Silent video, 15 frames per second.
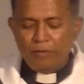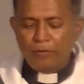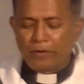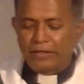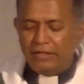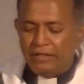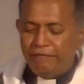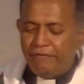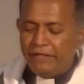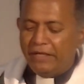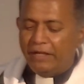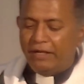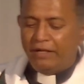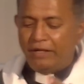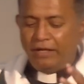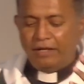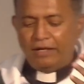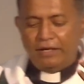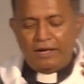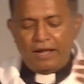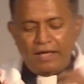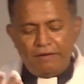about living a
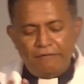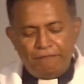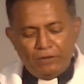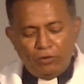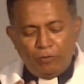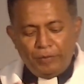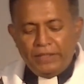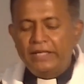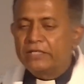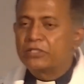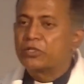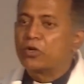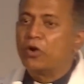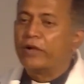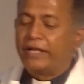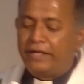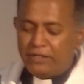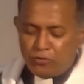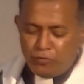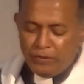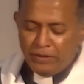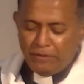life in obedience to God and
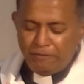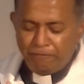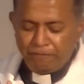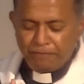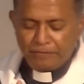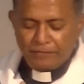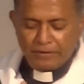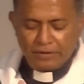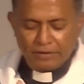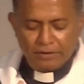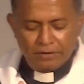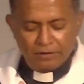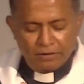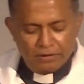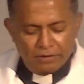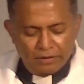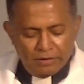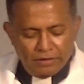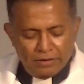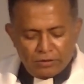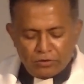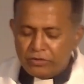His will.
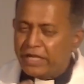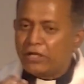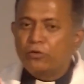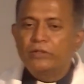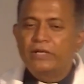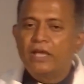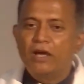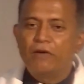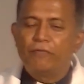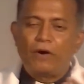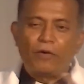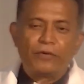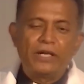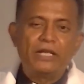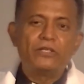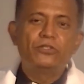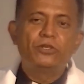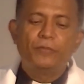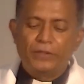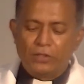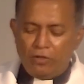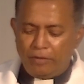So take good care of our relationship
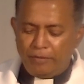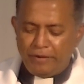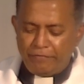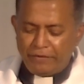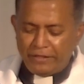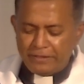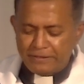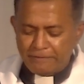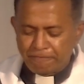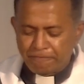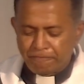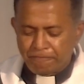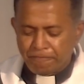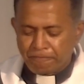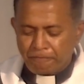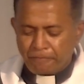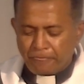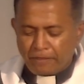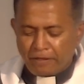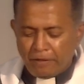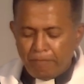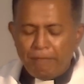with God, my friends.
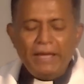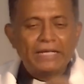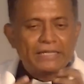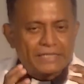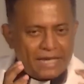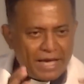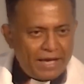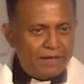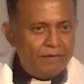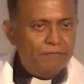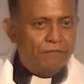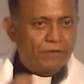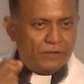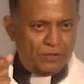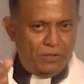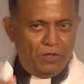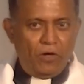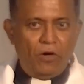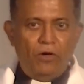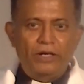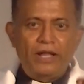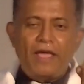Make time for the
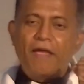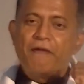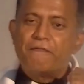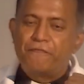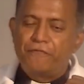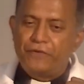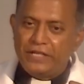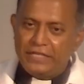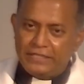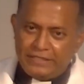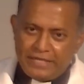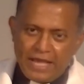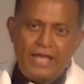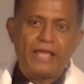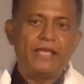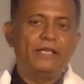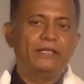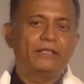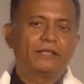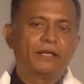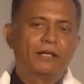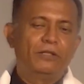Lord every day.
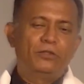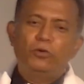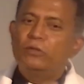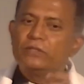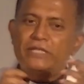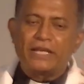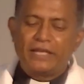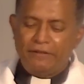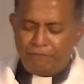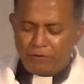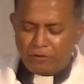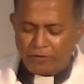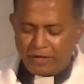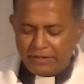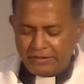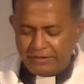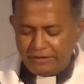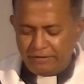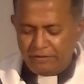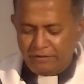Don't take it for granted.